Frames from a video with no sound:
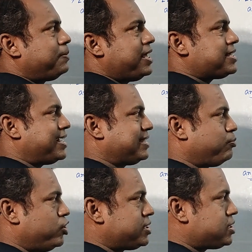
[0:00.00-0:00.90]
placed at the
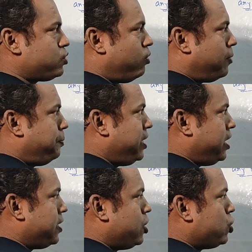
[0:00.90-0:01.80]
positions of P.